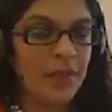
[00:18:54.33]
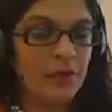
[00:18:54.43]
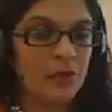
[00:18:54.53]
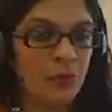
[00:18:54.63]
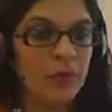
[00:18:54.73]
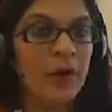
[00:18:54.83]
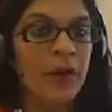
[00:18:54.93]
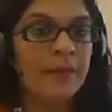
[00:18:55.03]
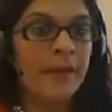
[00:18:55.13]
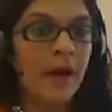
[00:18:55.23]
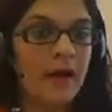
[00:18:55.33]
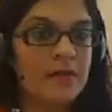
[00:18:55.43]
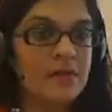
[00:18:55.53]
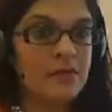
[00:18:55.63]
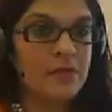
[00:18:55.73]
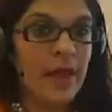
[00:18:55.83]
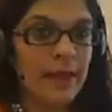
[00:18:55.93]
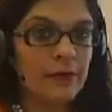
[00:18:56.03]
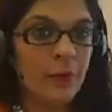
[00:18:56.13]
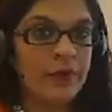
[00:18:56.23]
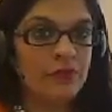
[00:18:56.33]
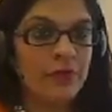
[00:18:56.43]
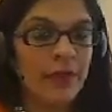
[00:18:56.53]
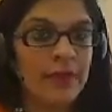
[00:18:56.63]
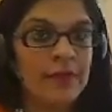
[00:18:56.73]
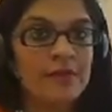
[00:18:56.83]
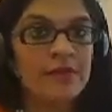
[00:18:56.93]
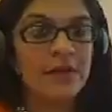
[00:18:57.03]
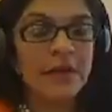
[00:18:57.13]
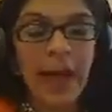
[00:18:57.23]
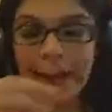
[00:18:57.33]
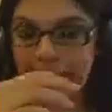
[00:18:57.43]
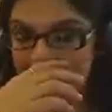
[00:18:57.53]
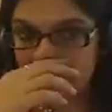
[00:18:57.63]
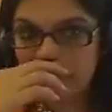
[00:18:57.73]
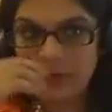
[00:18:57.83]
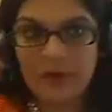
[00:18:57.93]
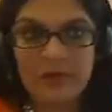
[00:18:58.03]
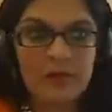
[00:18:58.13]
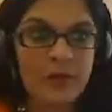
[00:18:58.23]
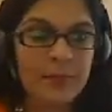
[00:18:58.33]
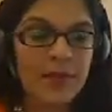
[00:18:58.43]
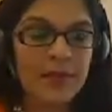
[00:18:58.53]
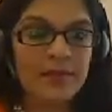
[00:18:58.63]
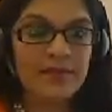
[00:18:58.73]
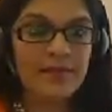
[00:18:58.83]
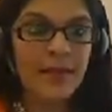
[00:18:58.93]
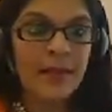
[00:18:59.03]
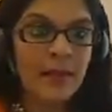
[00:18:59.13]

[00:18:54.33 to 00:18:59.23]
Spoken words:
And Noor, the answer to that question is that an academic transcript is